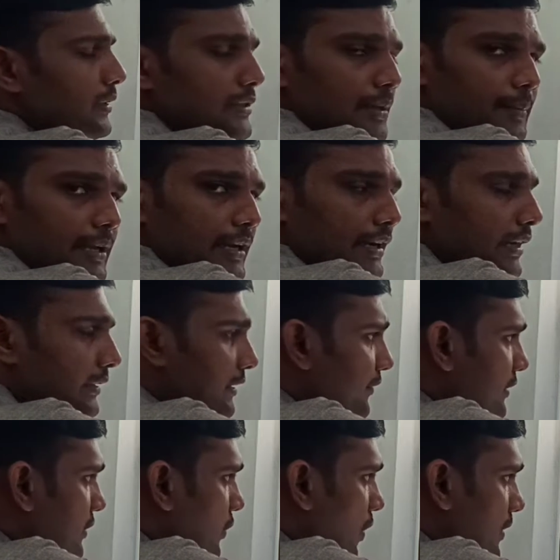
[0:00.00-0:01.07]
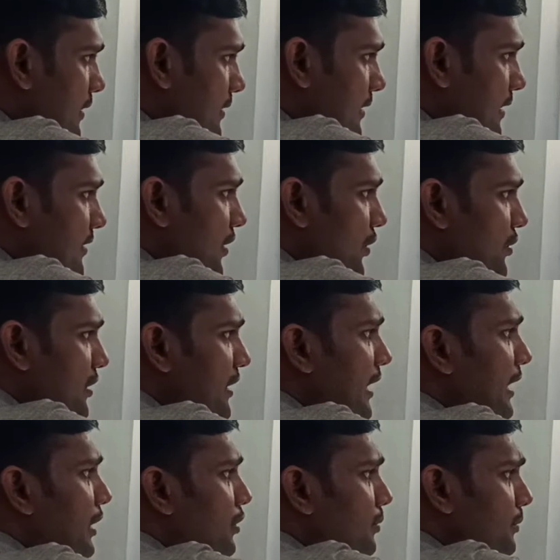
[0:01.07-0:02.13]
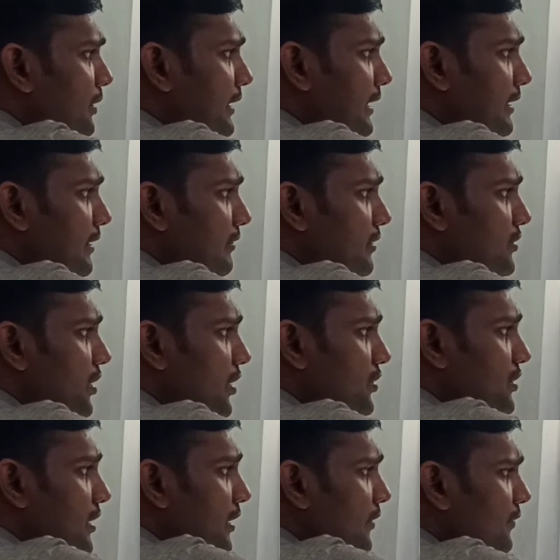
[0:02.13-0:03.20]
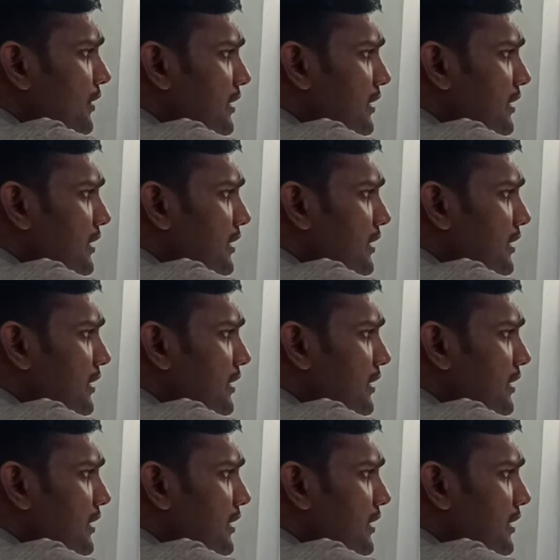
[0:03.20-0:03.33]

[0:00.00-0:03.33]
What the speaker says: semiconductor which crosses the junction and accumulated near the junction,